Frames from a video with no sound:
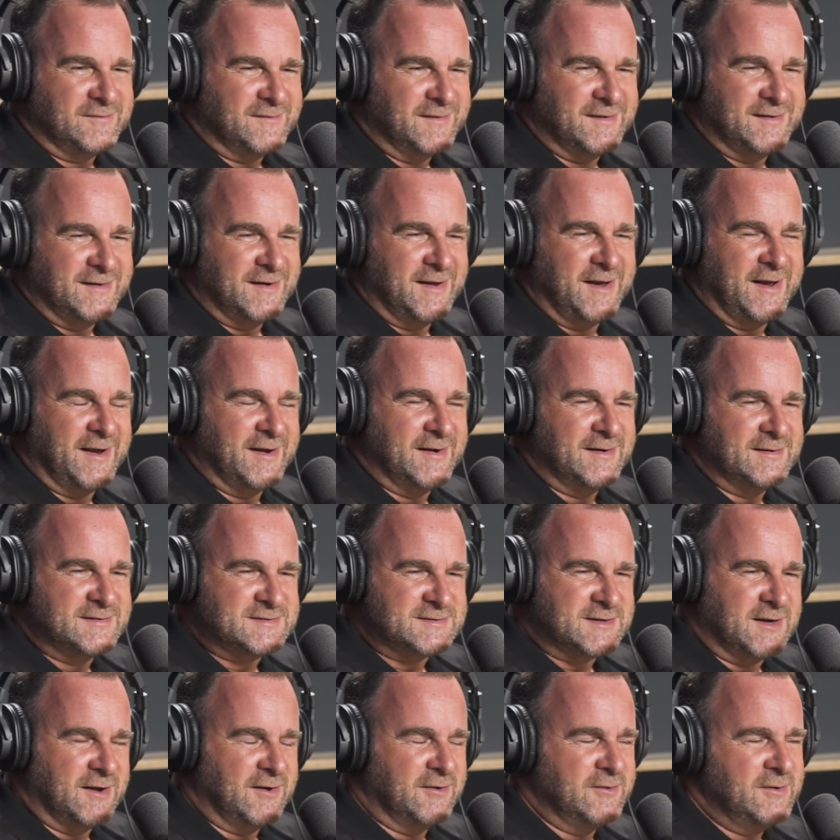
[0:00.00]
Yeah. And
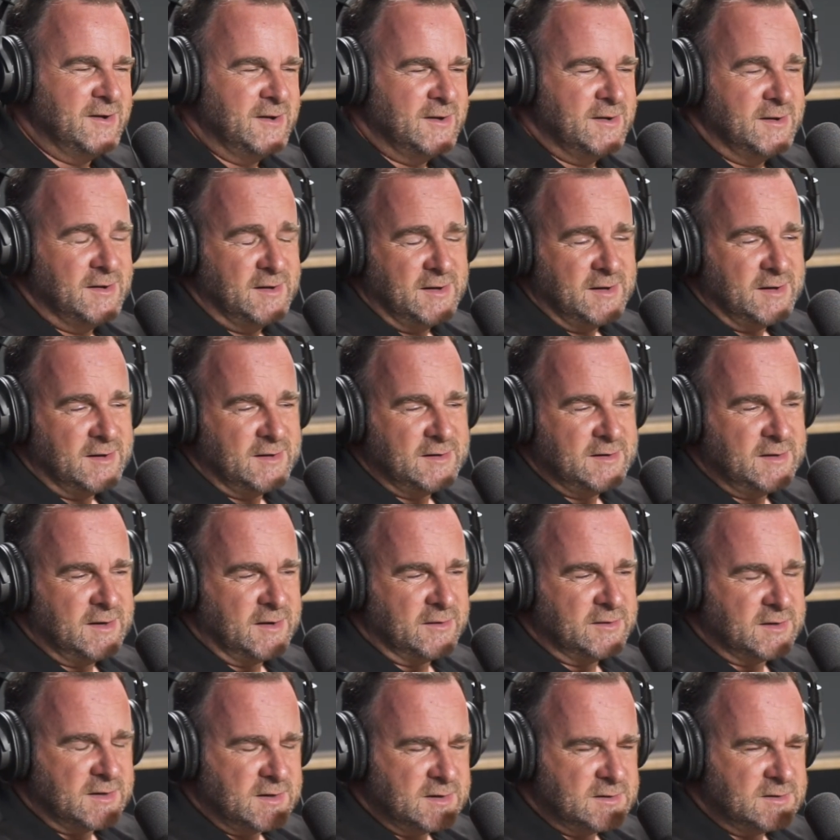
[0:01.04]
so, you
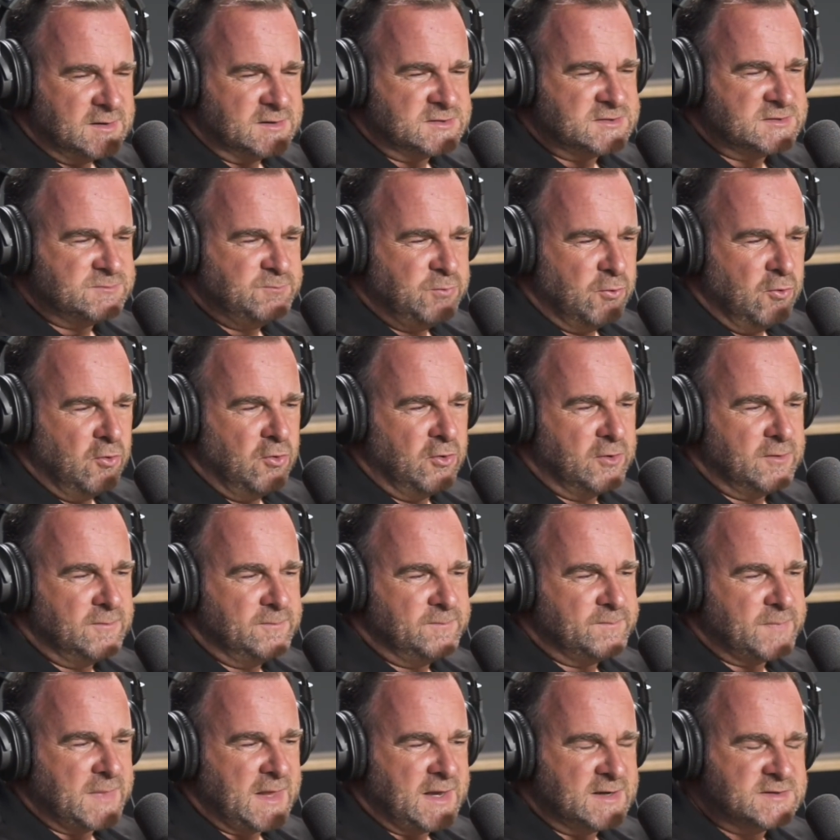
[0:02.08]
know, the sport
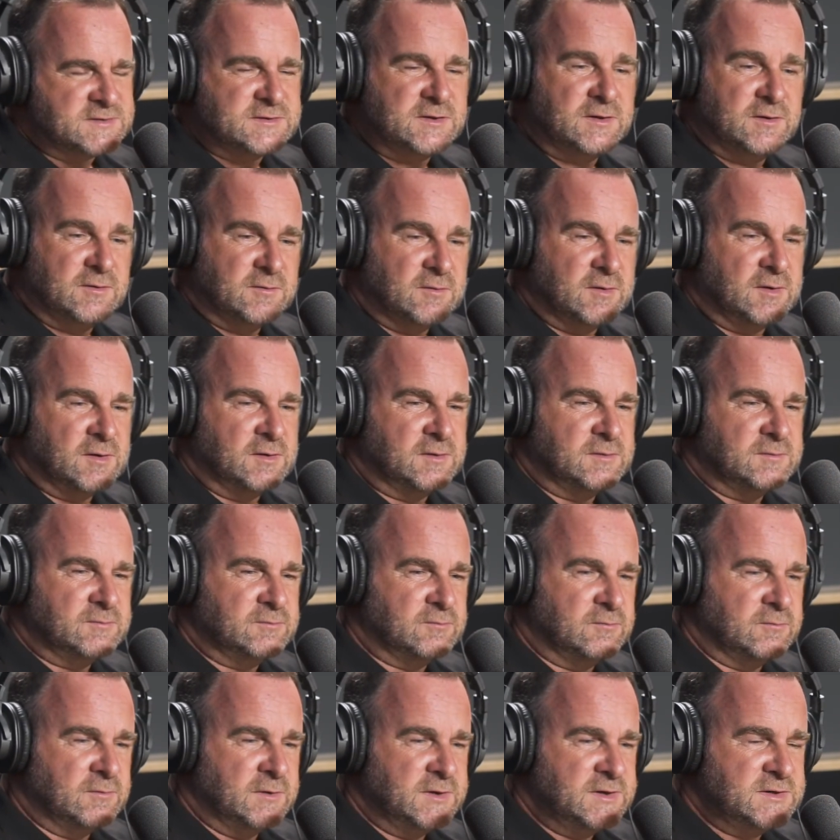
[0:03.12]
has a
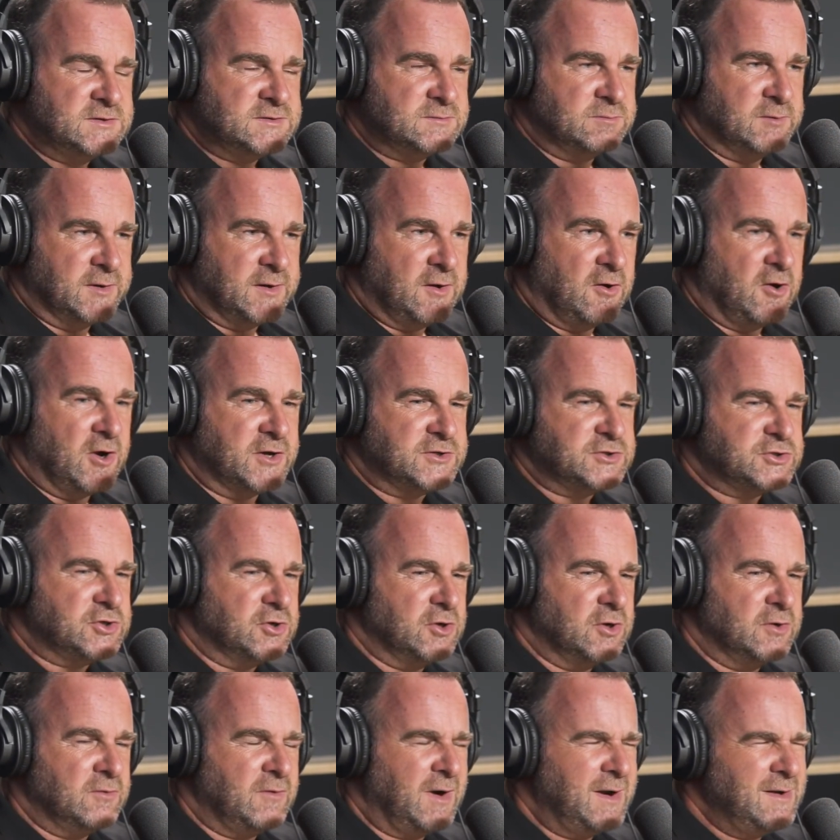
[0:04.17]
reasonably high
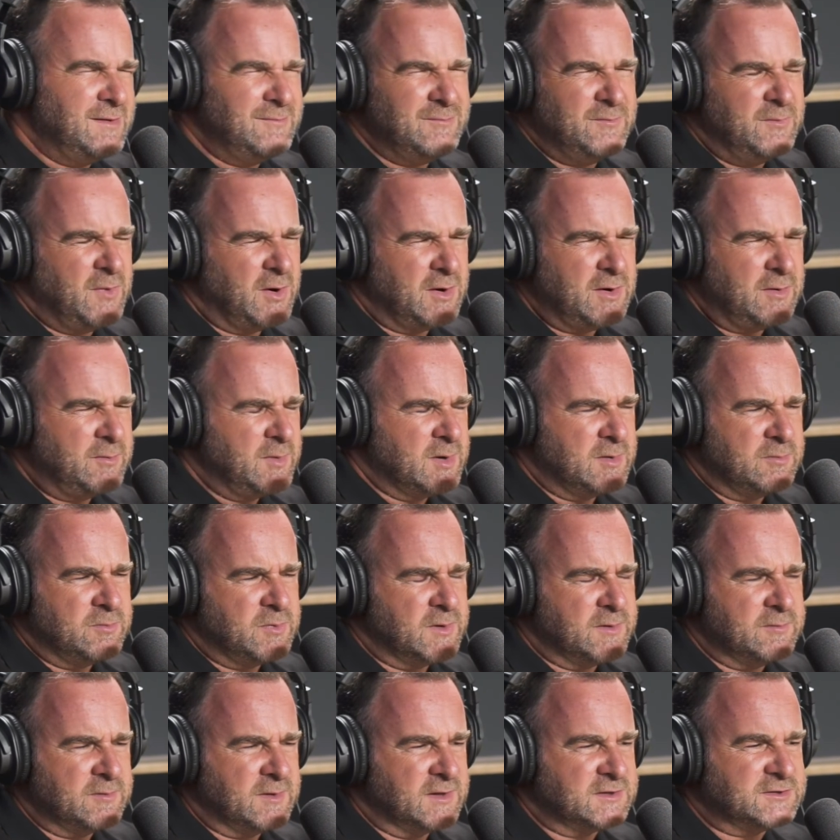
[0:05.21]
churn rate. Not many
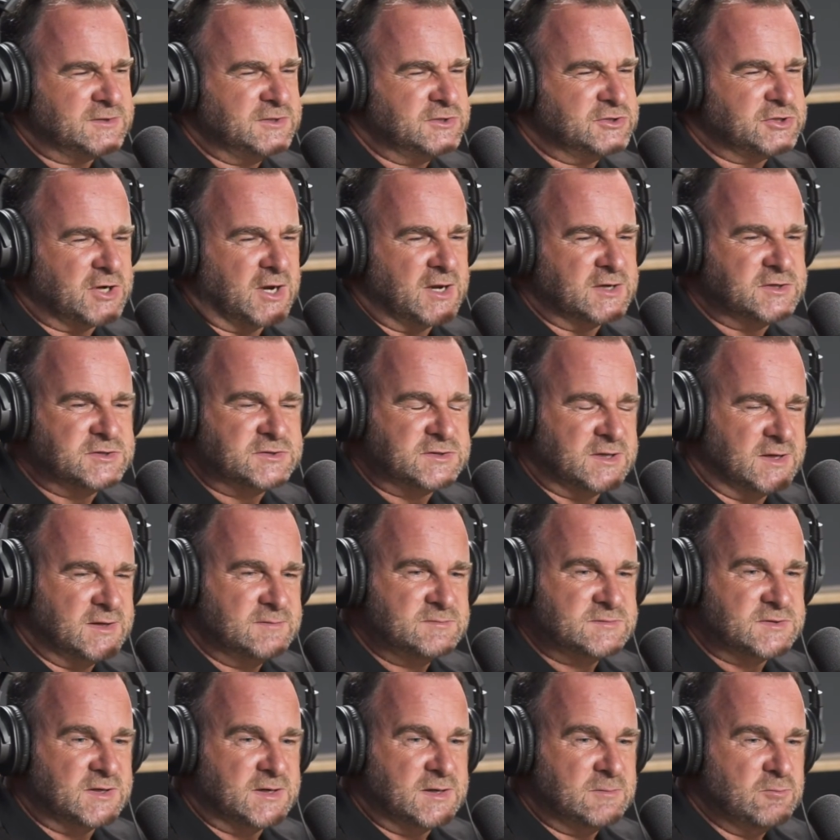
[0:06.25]
people actually change
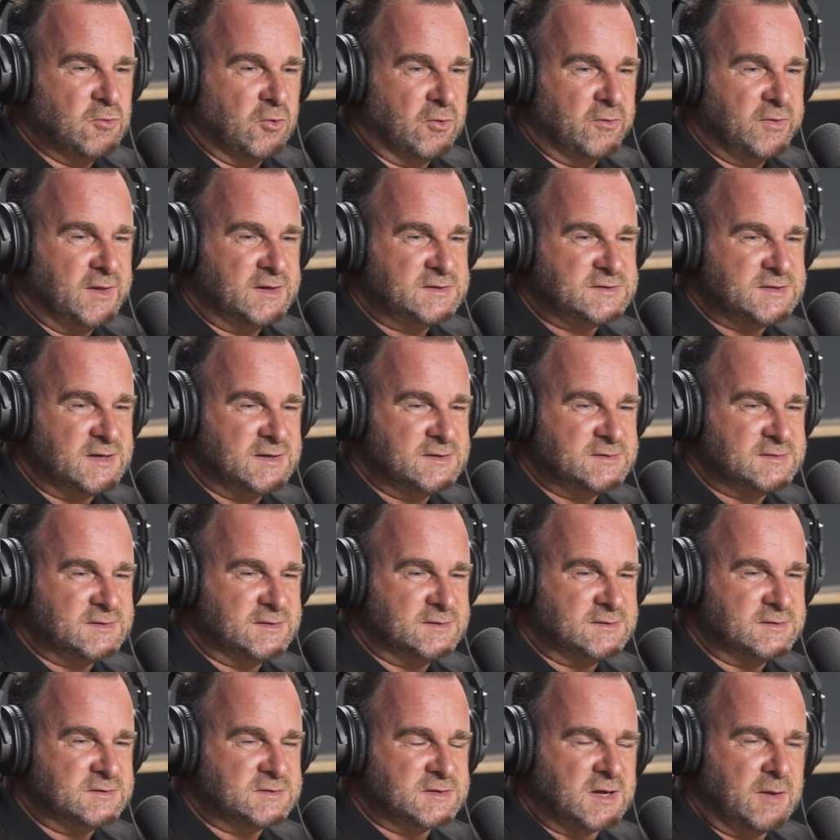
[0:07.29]
teams anymore. They tend to
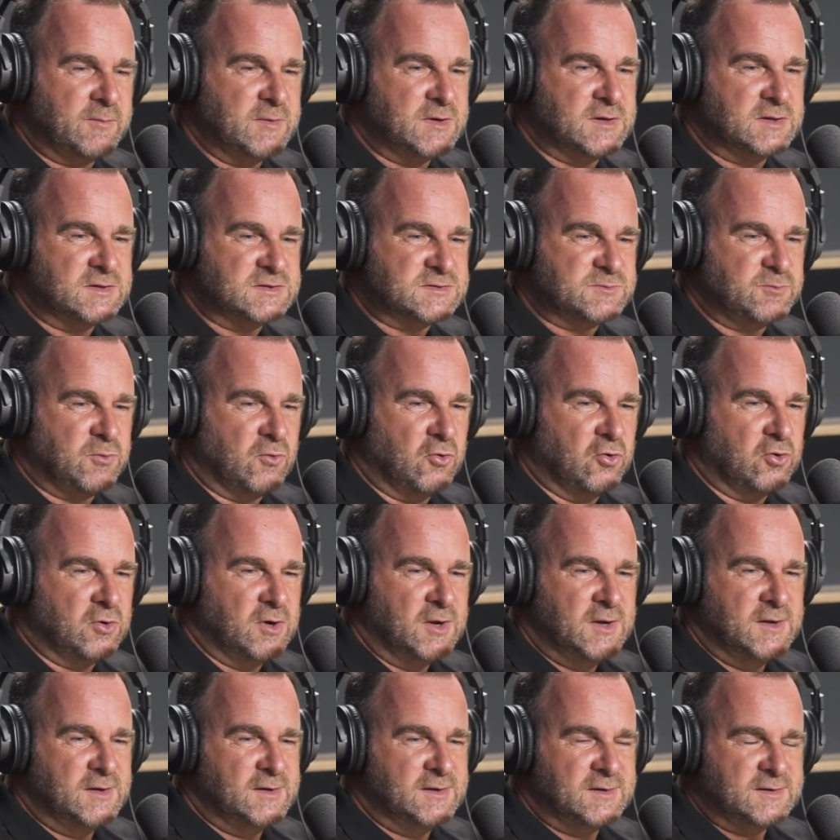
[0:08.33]
just come into the sport,
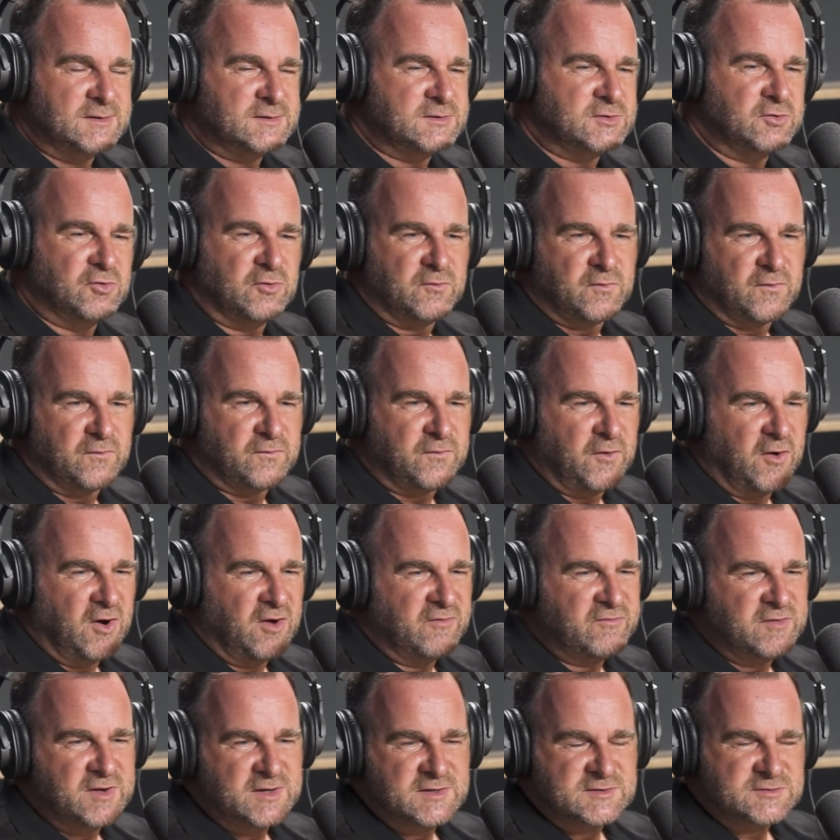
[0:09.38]
do it for
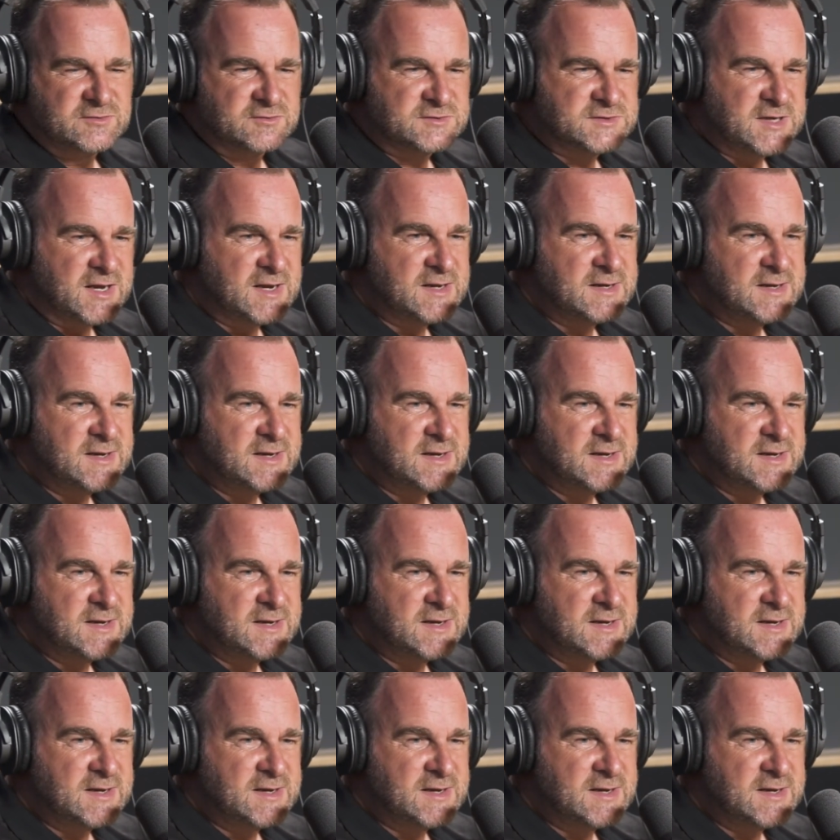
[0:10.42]
5 years or 10